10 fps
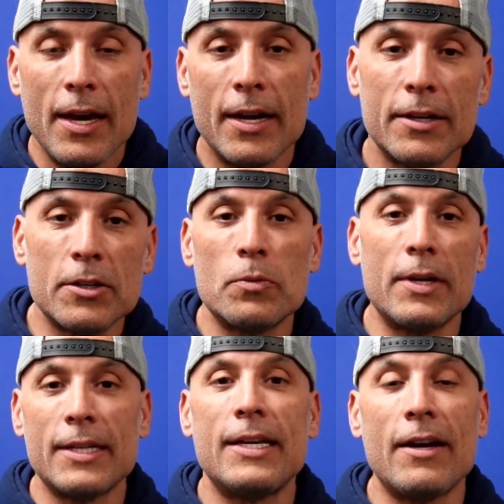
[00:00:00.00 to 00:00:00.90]
And I just
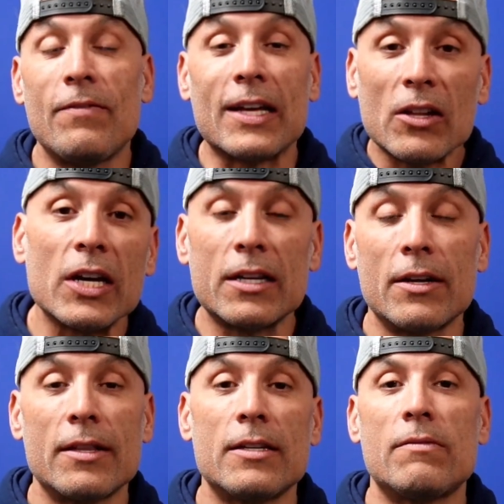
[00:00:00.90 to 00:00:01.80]
want to tell you, if you clicked
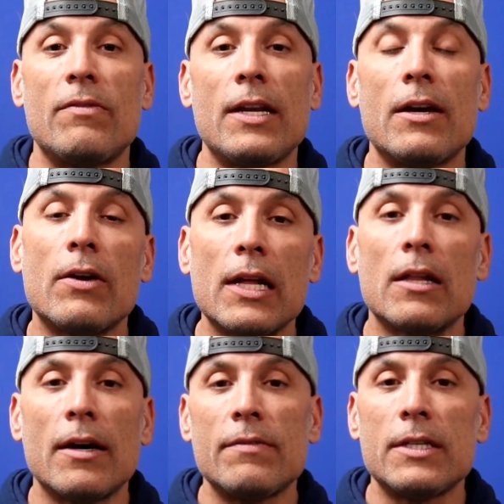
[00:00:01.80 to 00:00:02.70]
on this video, he
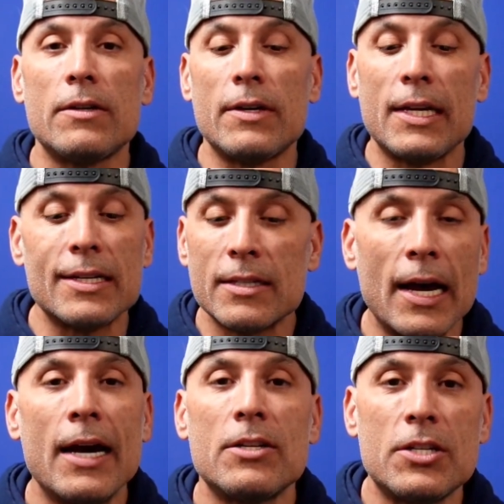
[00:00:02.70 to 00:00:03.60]
loves you and he's
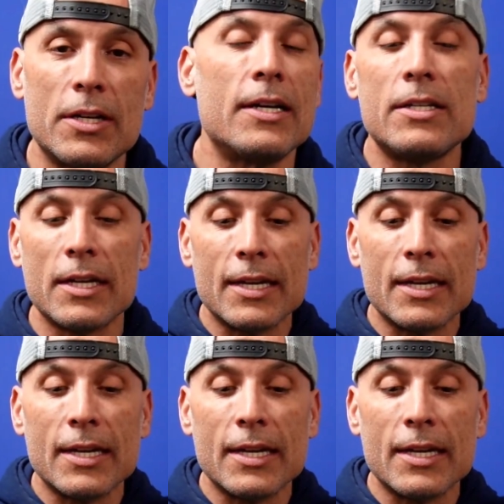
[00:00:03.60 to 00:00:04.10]
not judging.